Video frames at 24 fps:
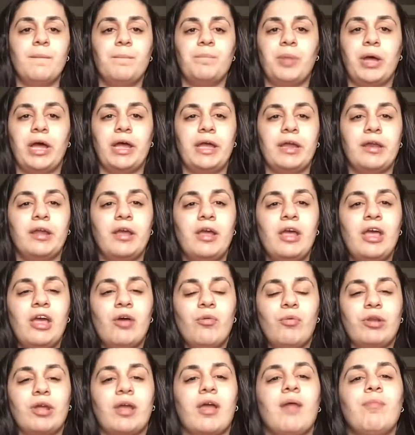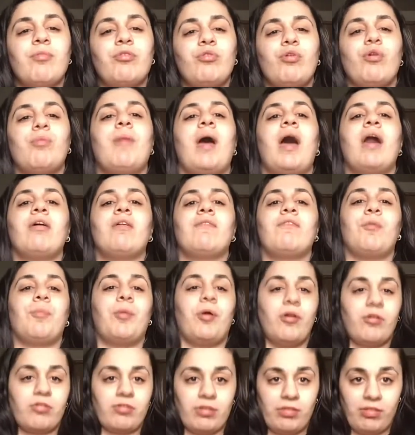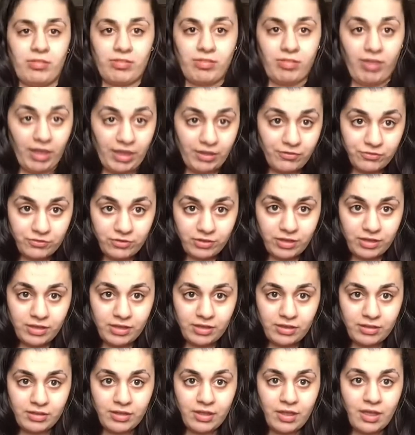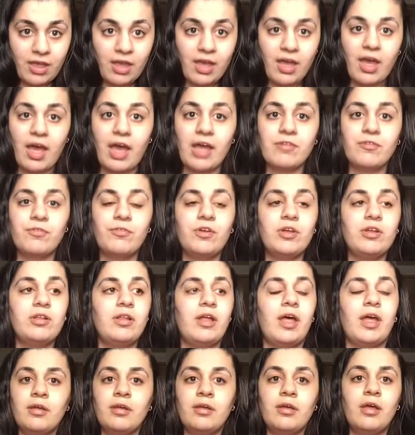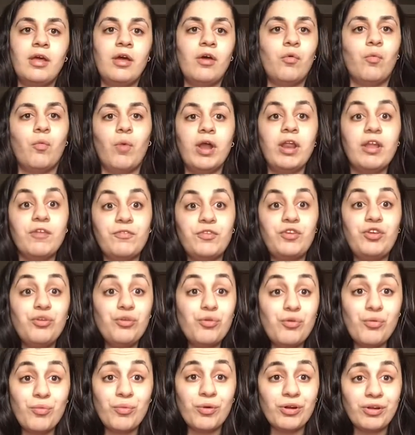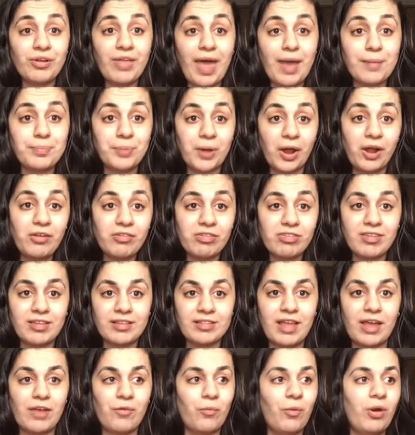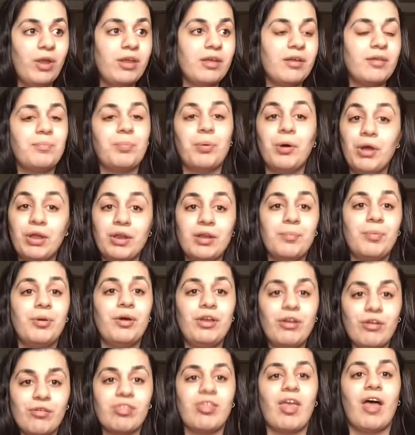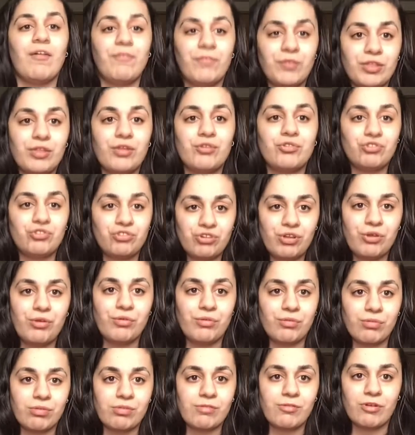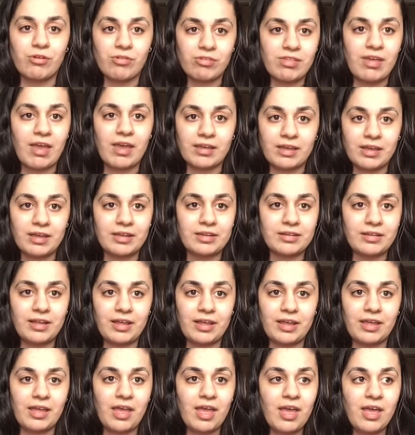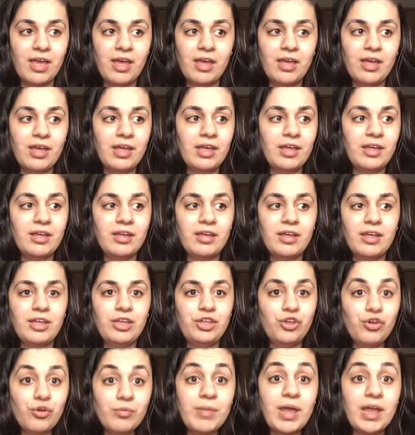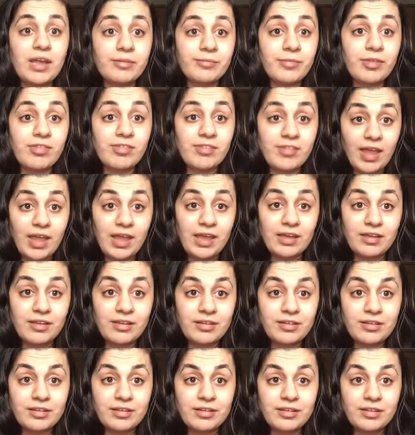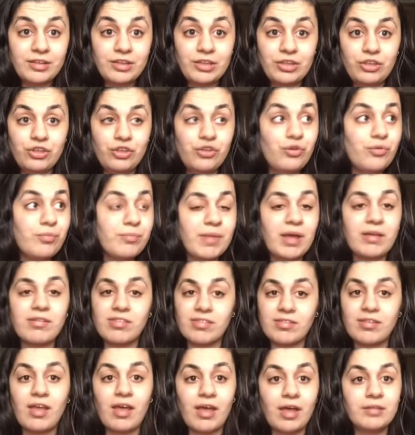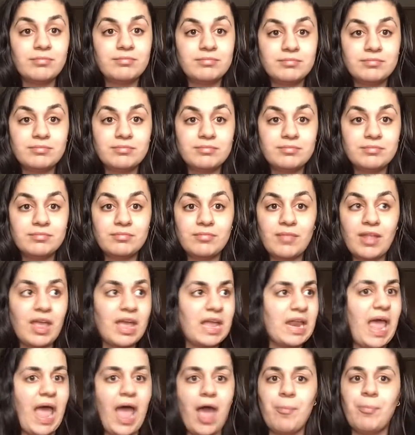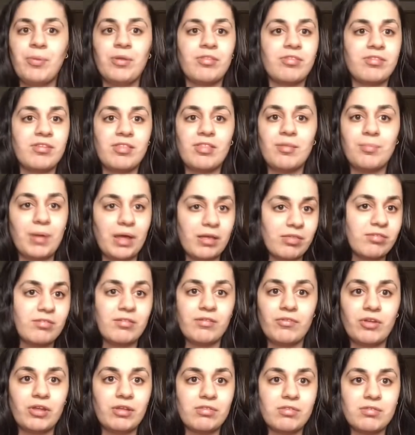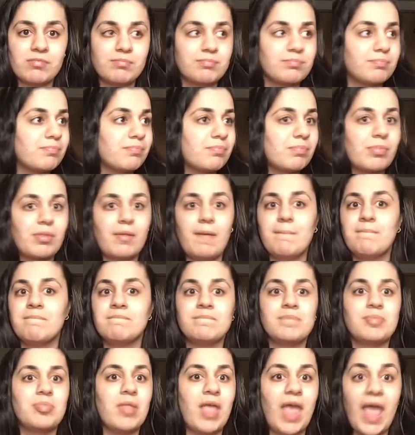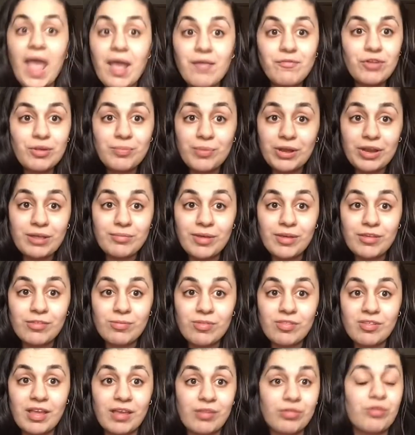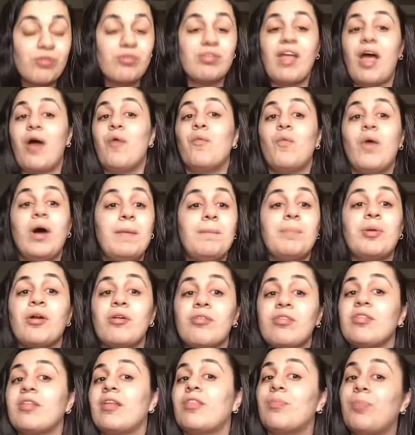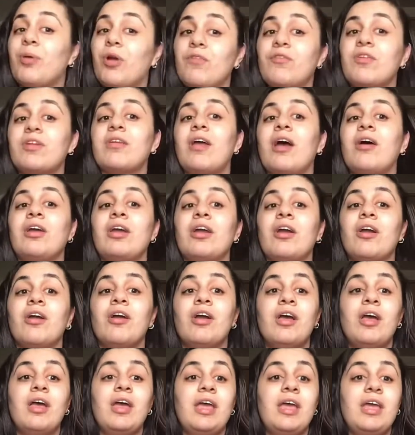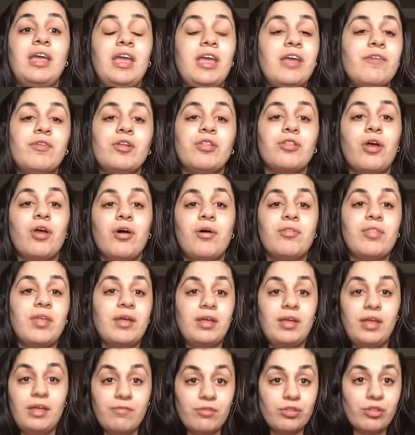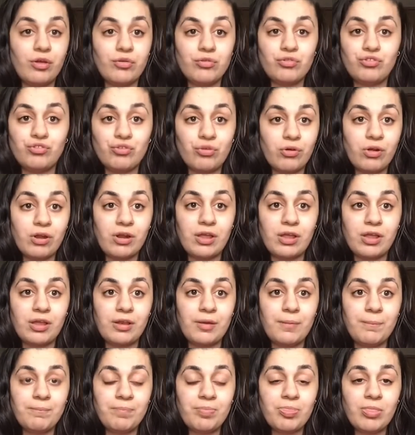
But when it comes to a matter of a person's safety, I feel like What if you were that person? Like, put yourself in shoes for a second. Like, you made a mistake. You messed up. It happens to the best of us. Everybody makes mistakes. There's not one person that's perfect out here. Even though Jordyn